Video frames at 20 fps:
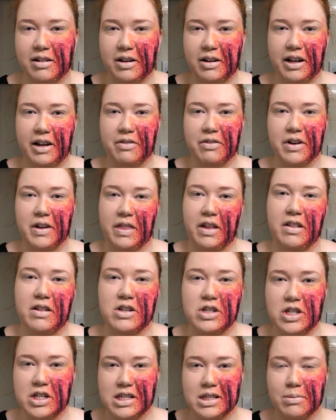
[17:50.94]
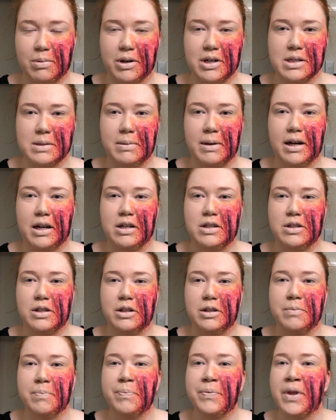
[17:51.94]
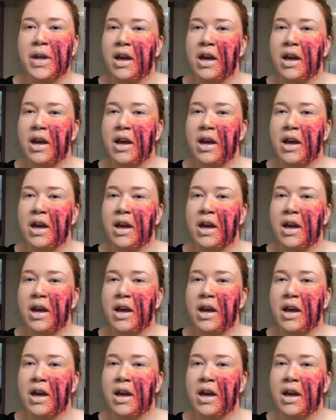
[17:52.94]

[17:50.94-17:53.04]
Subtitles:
everything that she's supposed to be able to do.